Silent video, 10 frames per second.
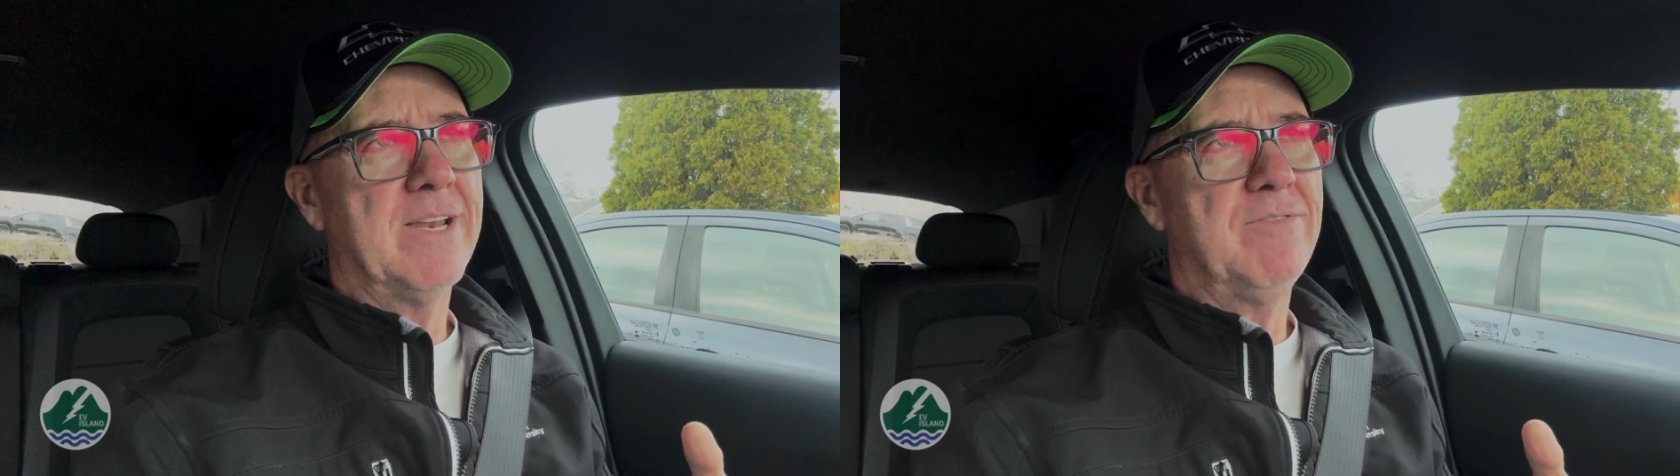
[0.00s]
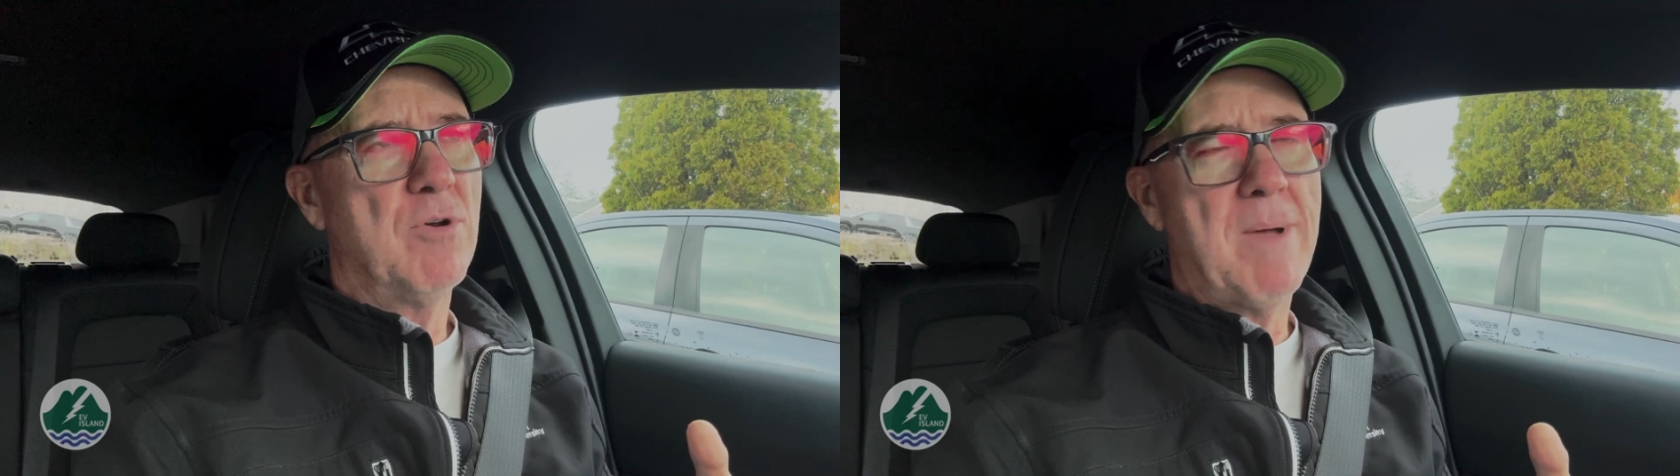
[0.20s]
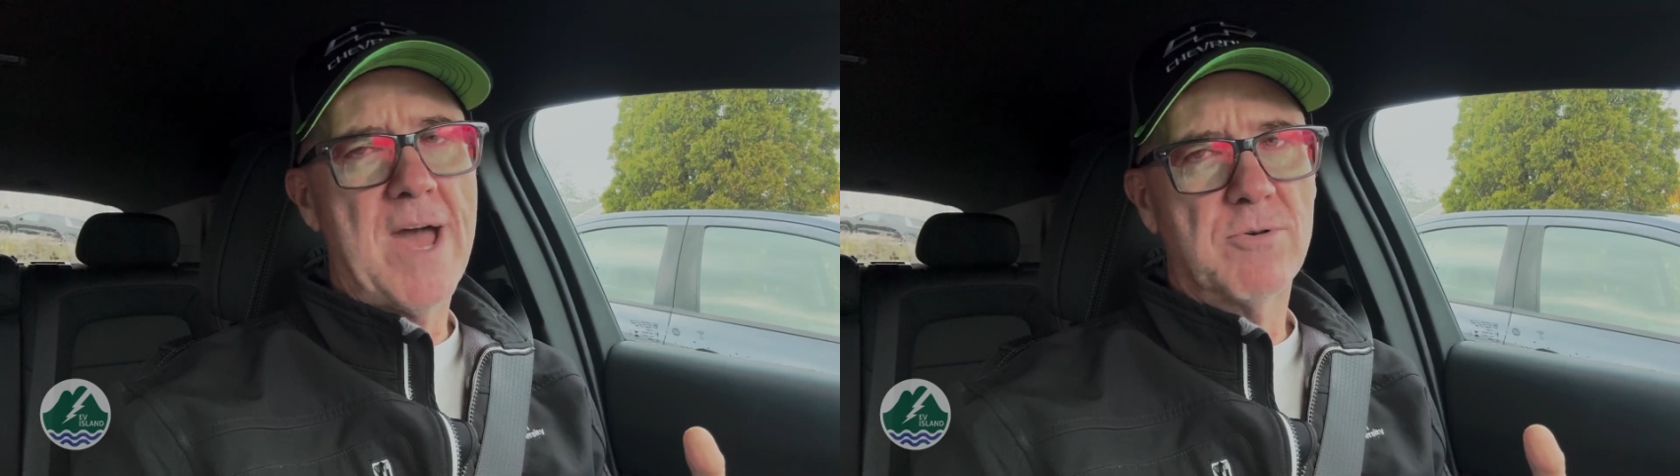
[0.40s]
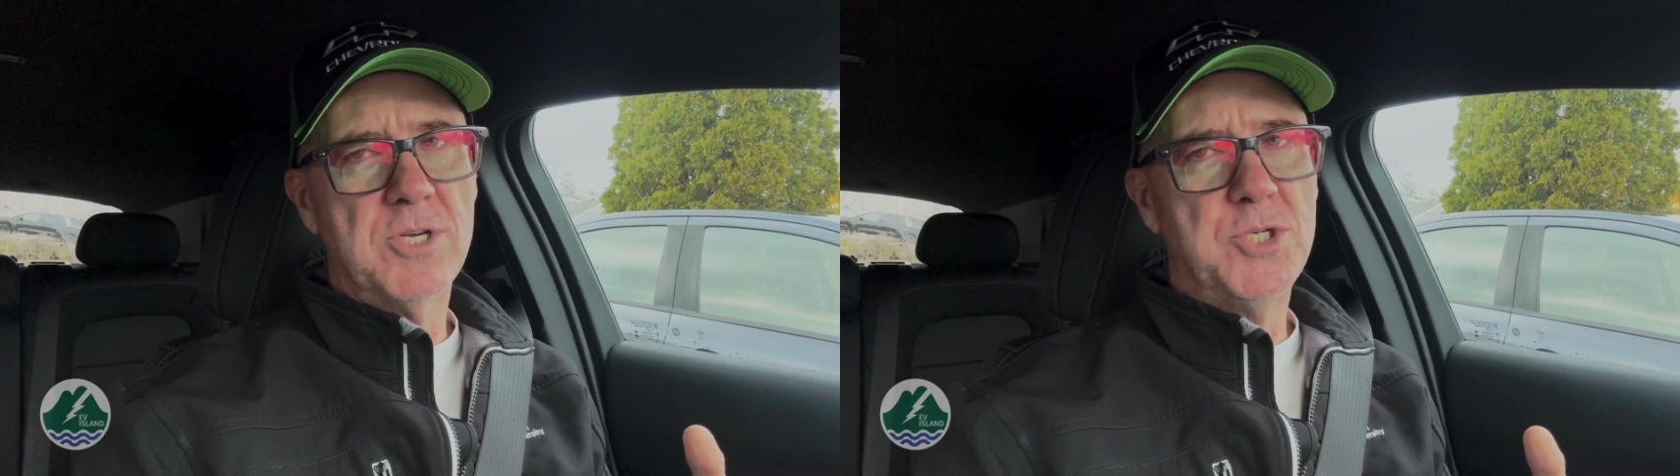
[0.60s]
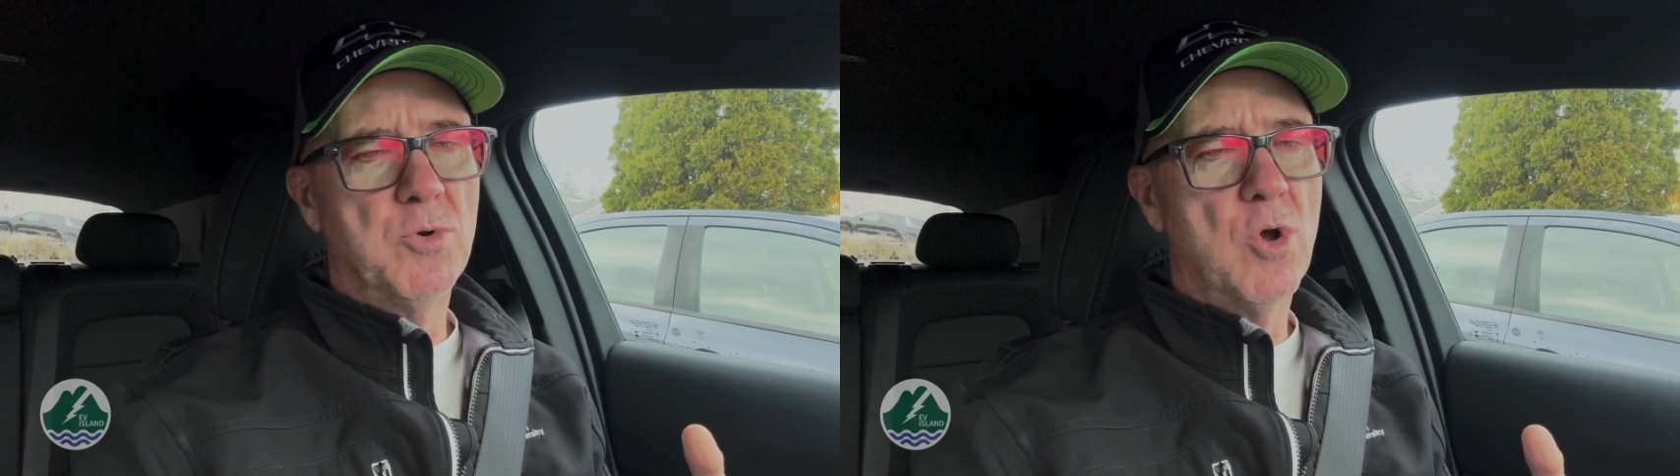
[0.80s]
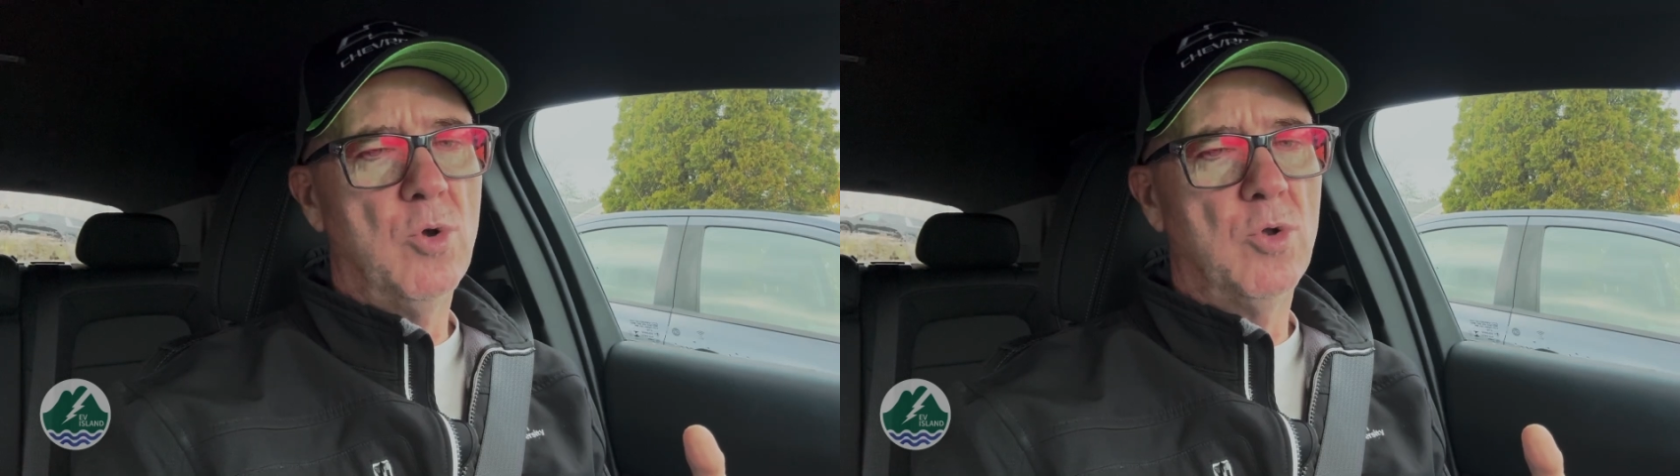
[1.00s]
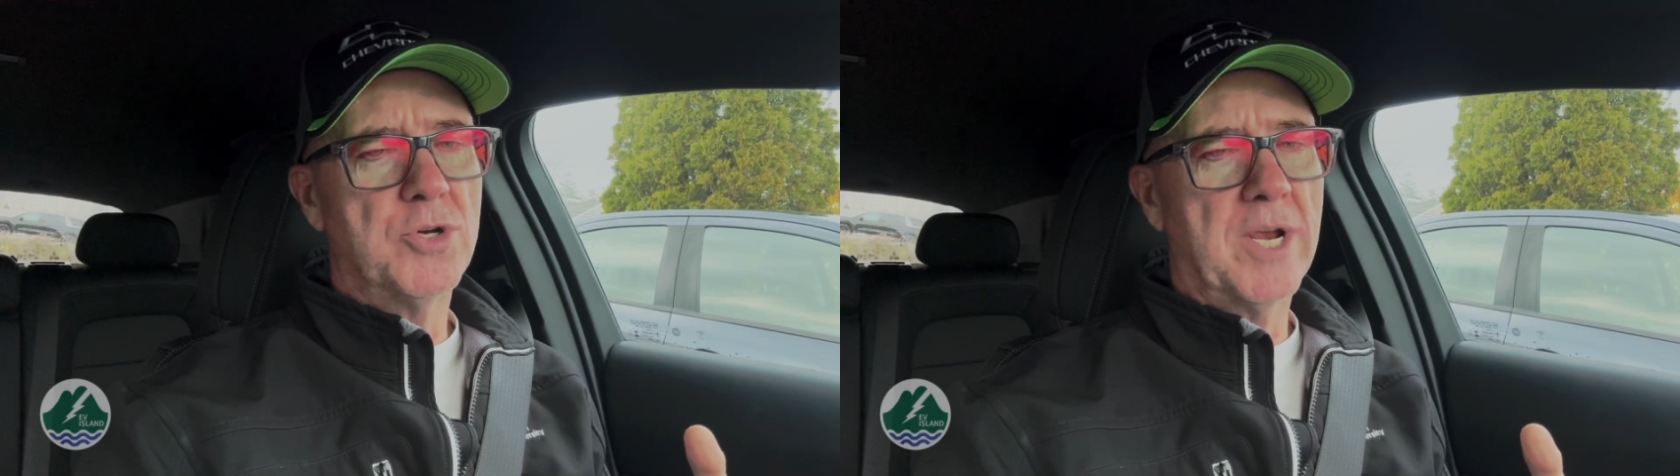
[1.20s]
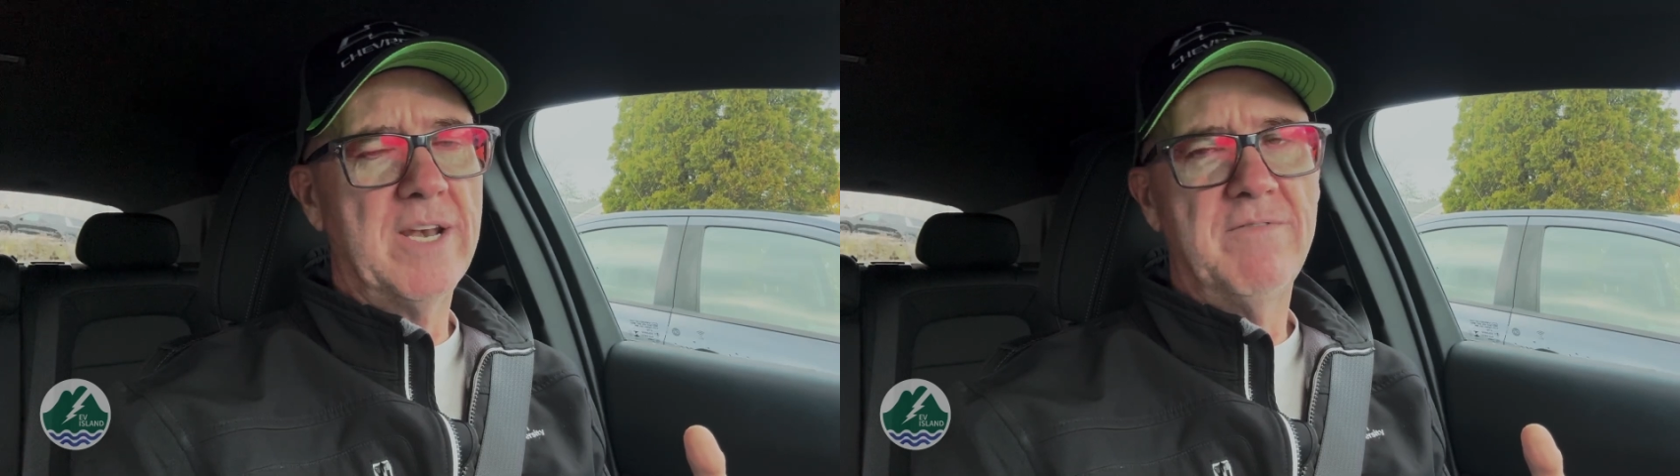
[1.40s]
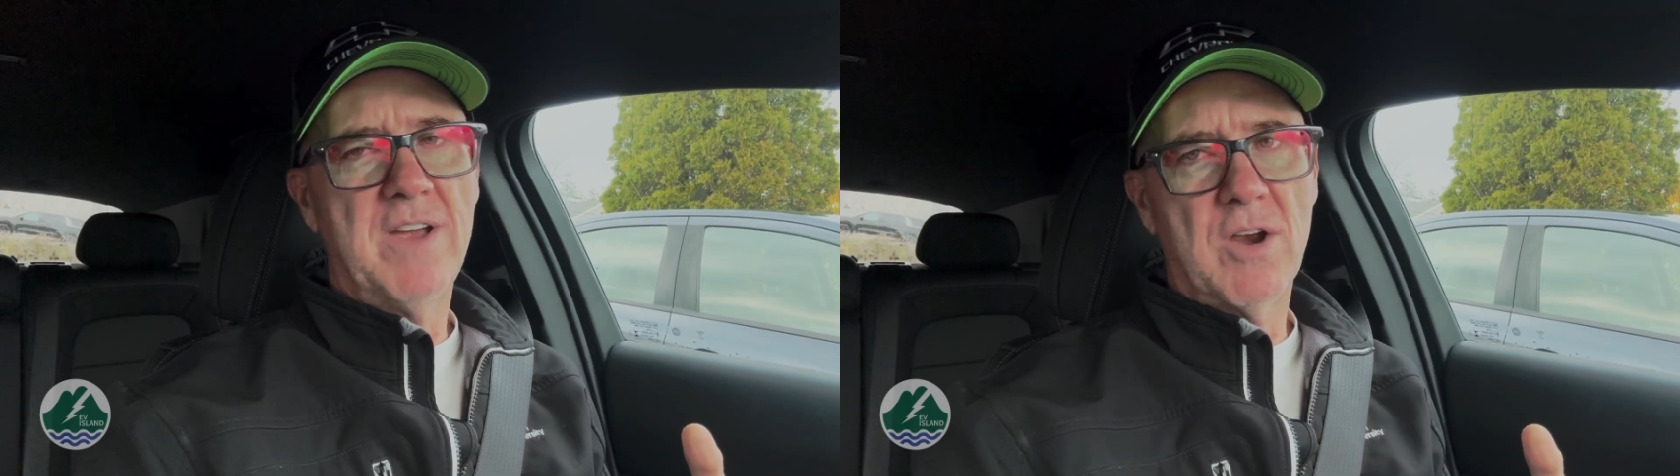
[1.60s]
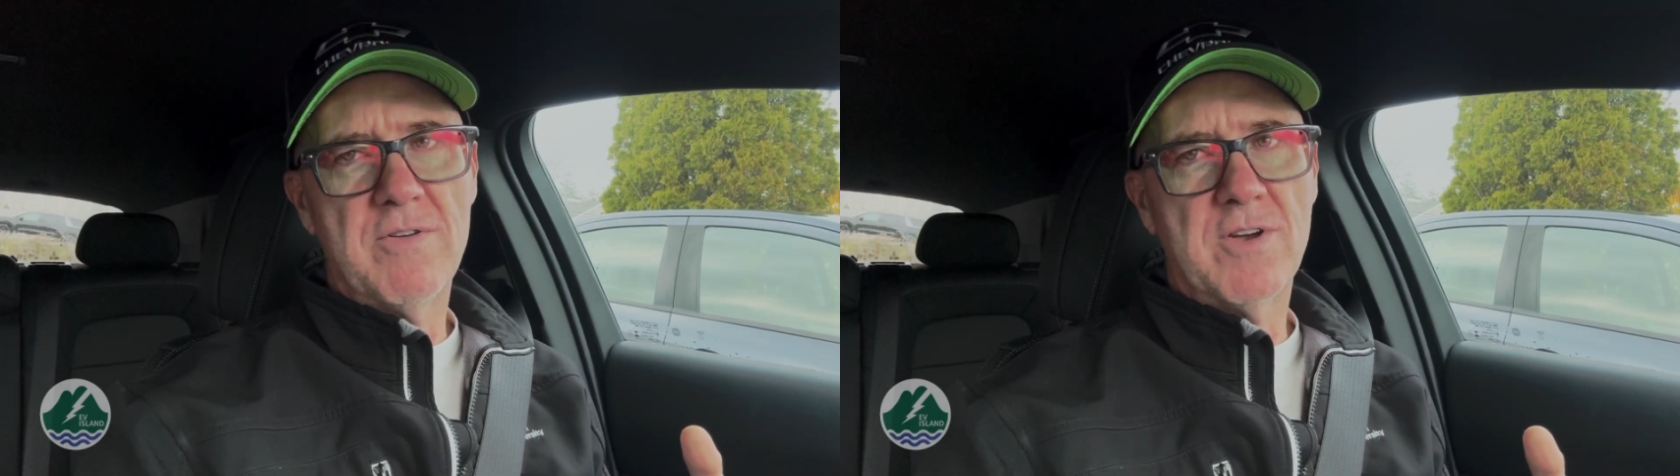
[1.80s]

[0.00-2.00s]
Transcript: if your battery's too cold, you're getting very,